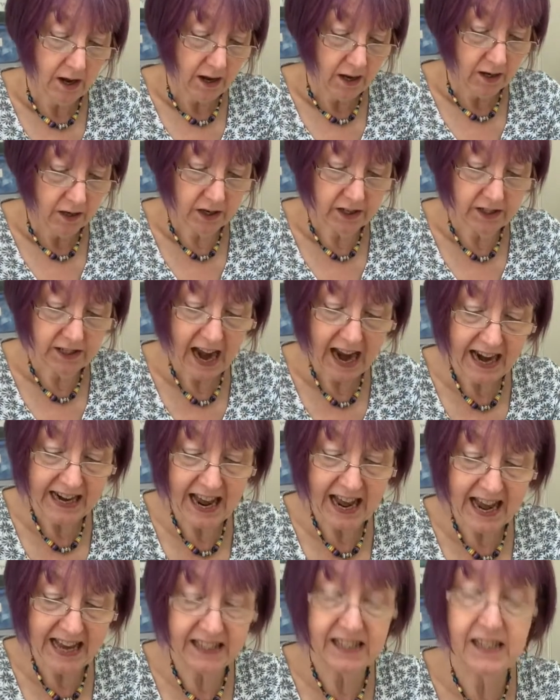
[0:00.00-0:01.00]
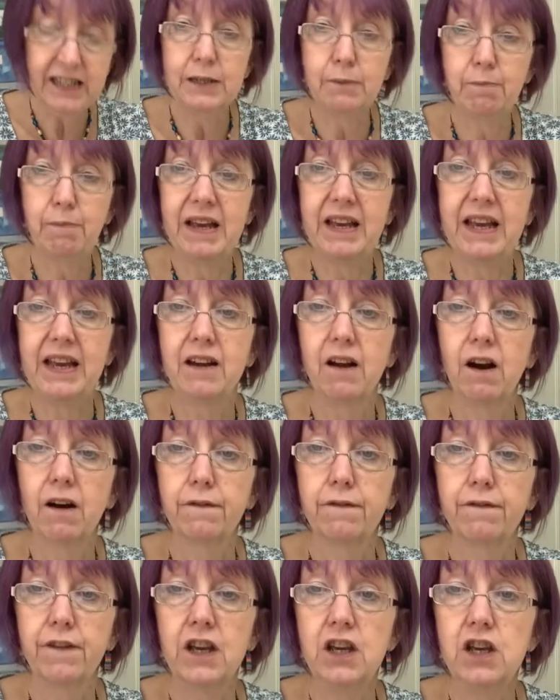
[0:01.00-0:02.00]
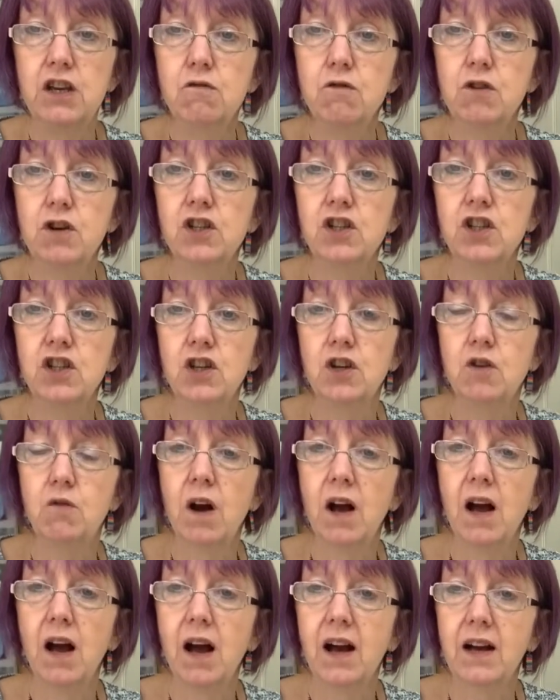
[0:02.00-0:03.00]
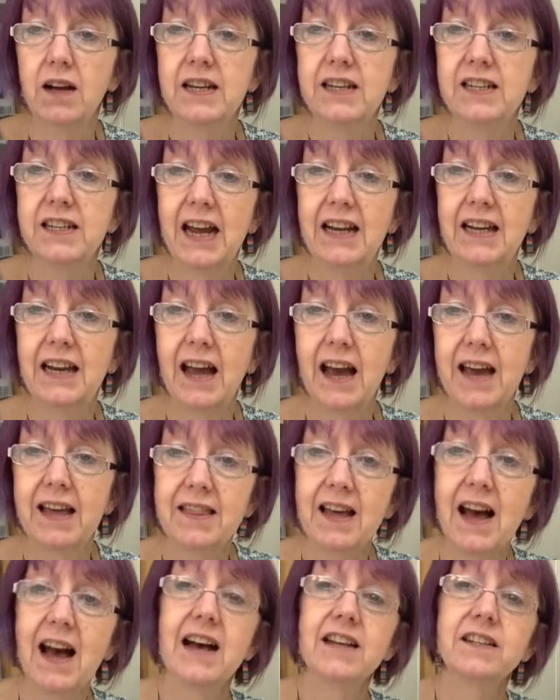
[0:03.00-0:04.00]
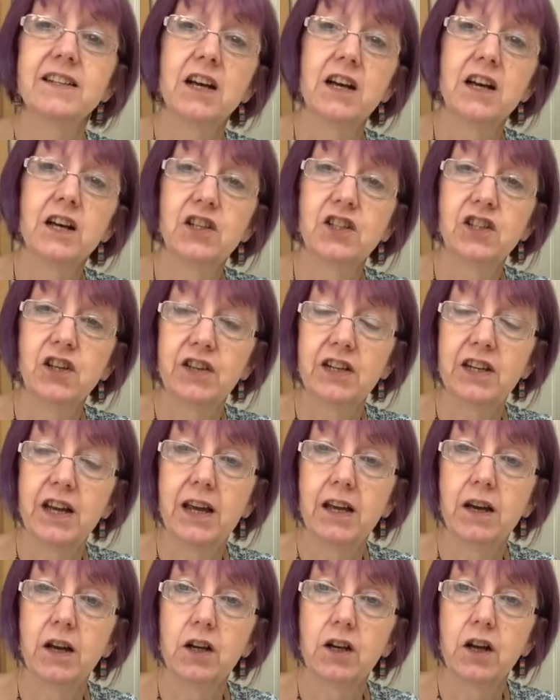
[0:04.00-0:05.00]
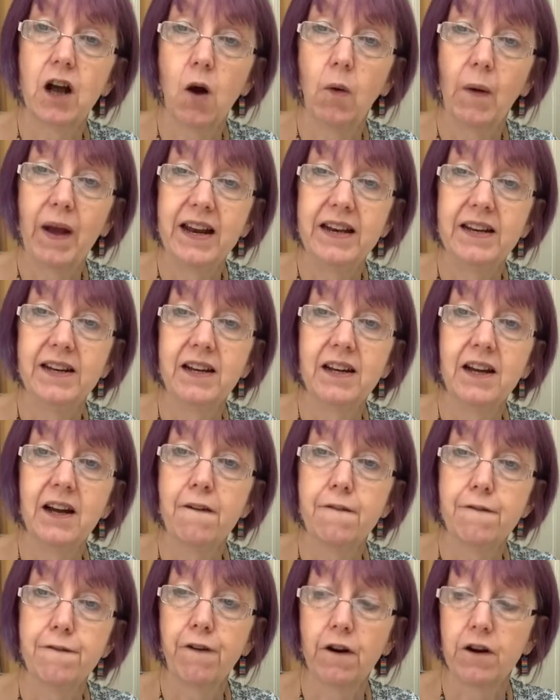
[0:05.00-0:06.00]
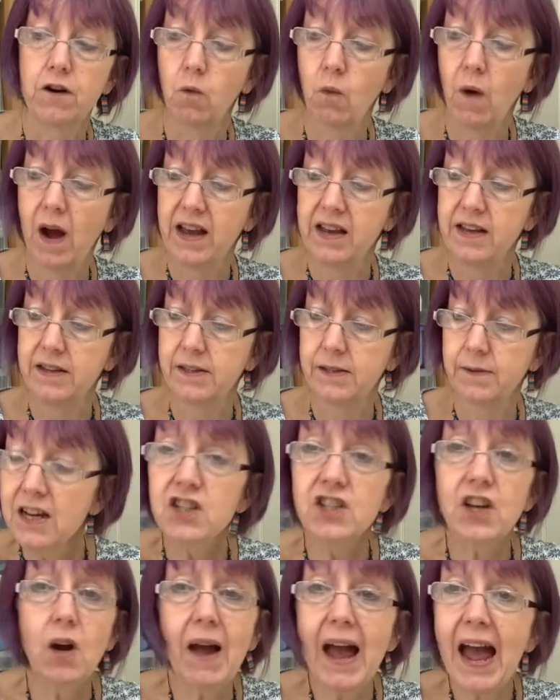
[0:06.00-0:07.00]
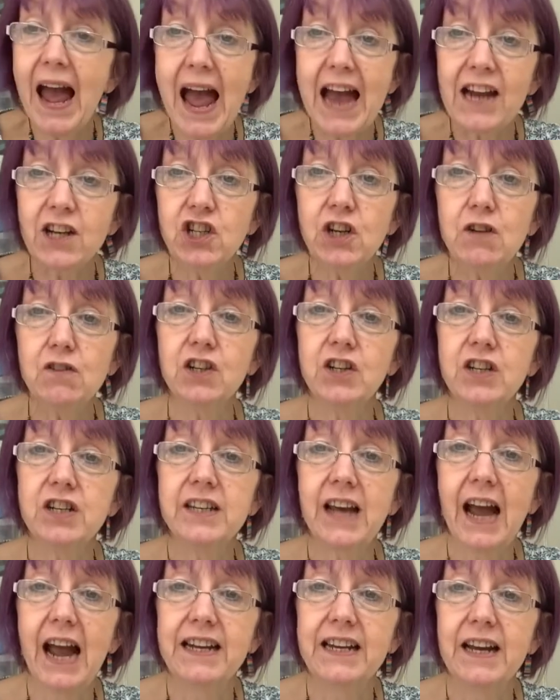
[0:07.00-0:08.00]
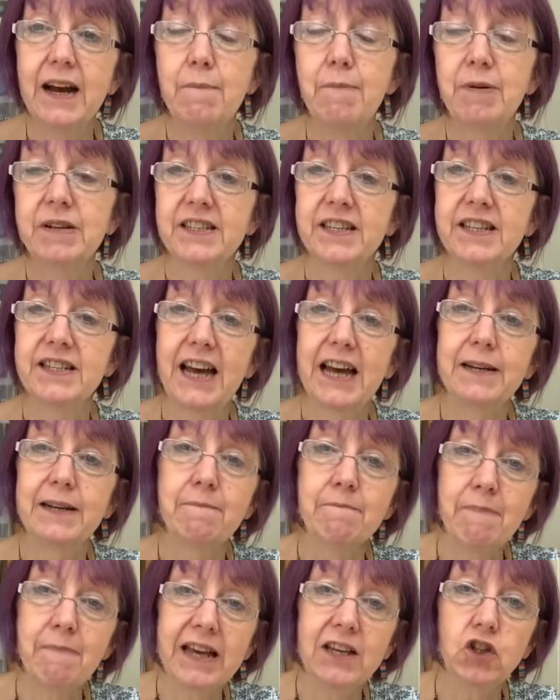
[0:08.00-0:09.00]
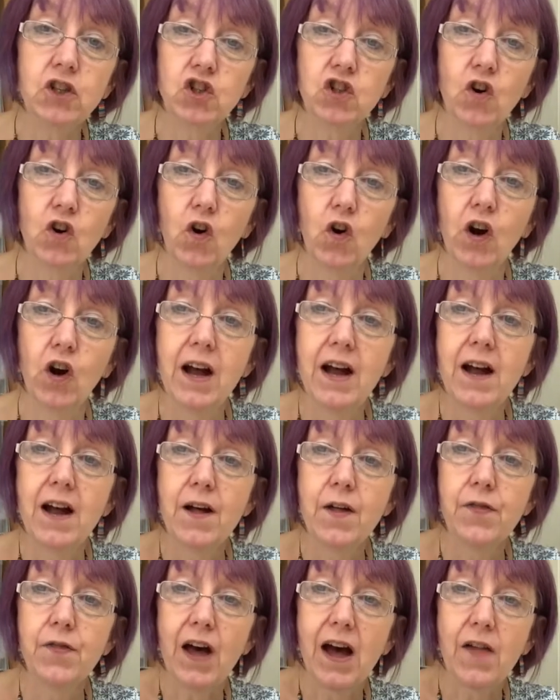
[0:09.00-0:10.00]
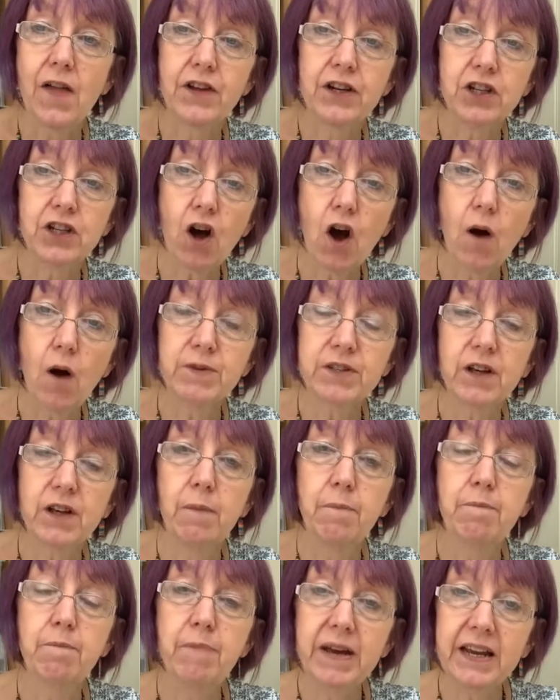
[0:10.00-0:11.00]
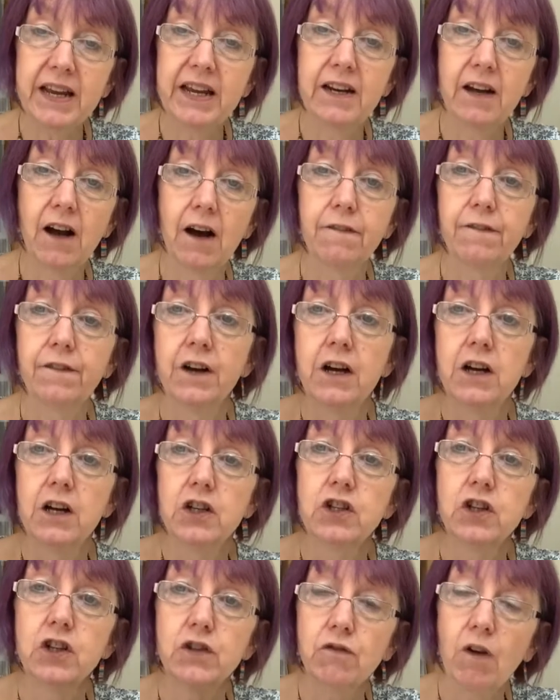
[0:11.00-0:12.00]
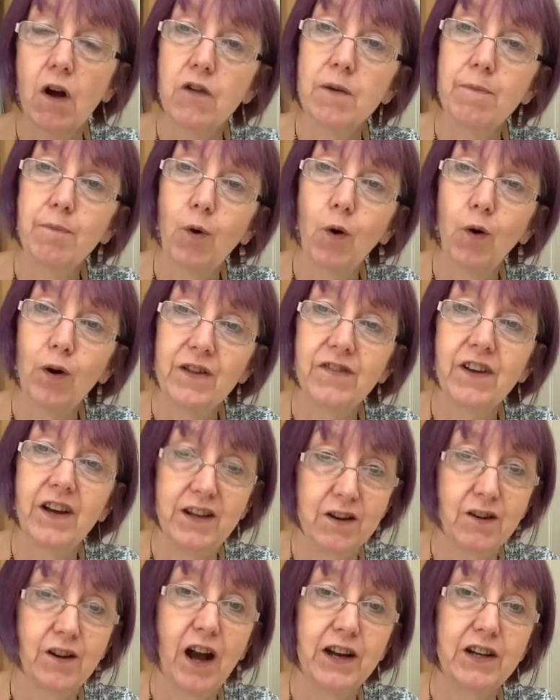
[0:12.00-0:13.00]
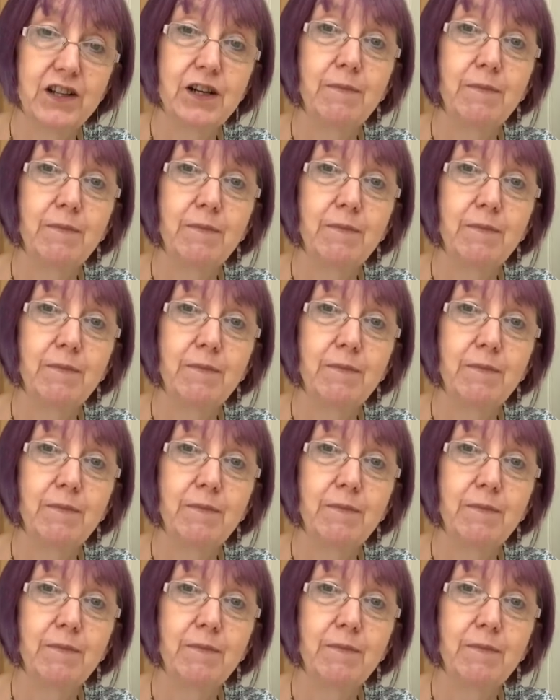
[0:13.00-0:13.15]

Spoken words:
container isn't big enough. You could do a container like that so that it could go in front ways. So choose a container, but as I said, make sure that the tops are big enough to throw the ball in that you're going to